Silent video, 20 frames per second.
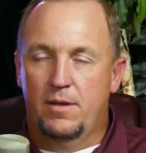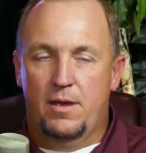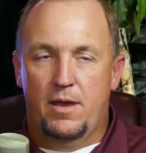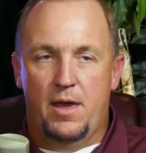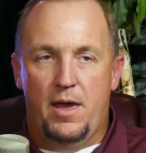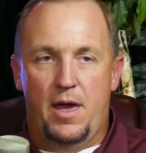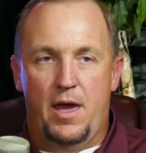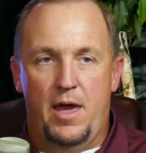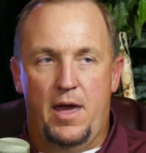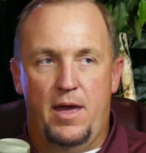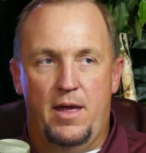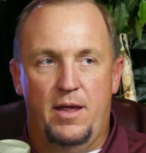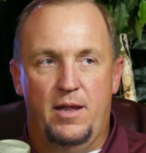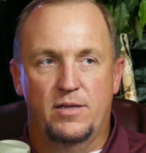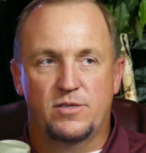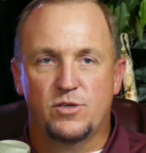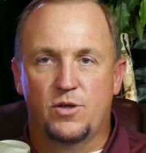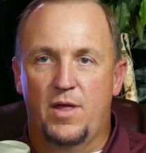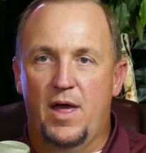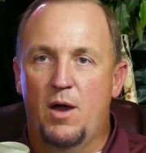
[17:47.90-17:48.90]
And
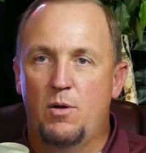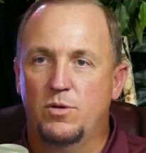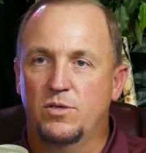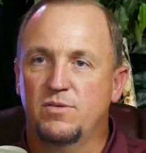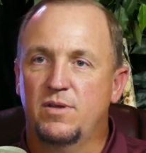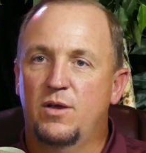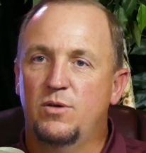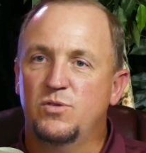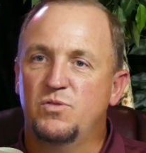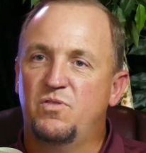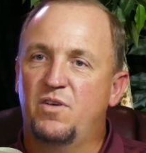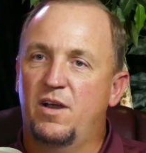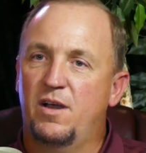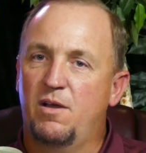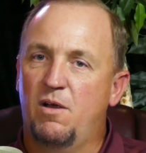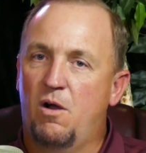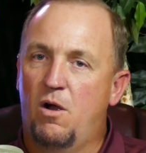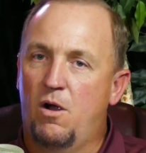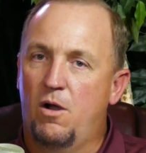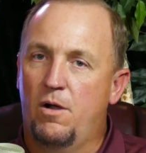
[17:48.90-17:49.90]
so that was very
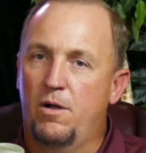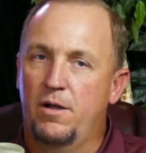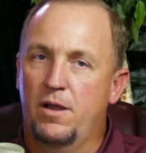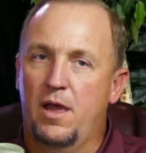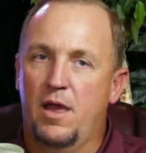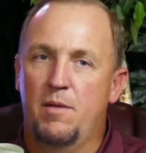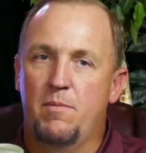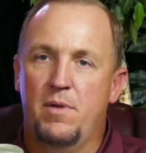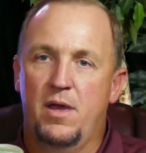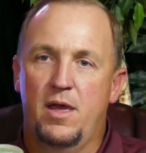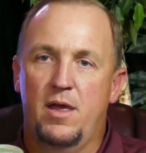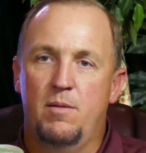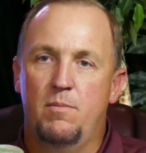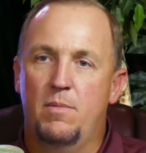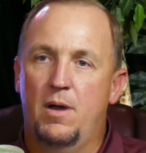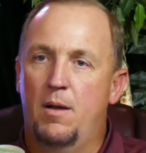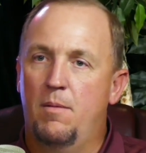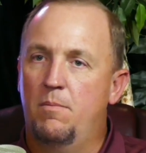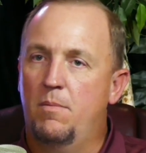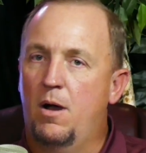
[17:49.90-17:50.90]
hard. And man,
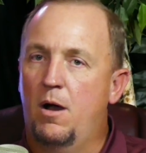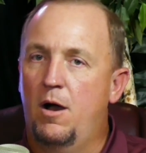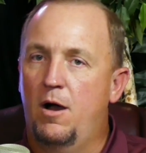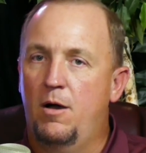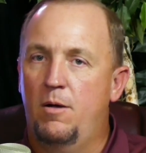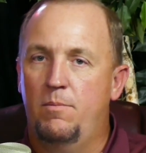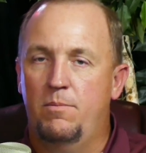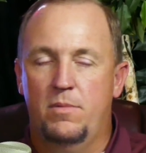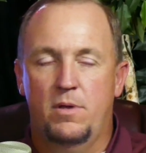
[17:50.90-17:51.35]
my mom,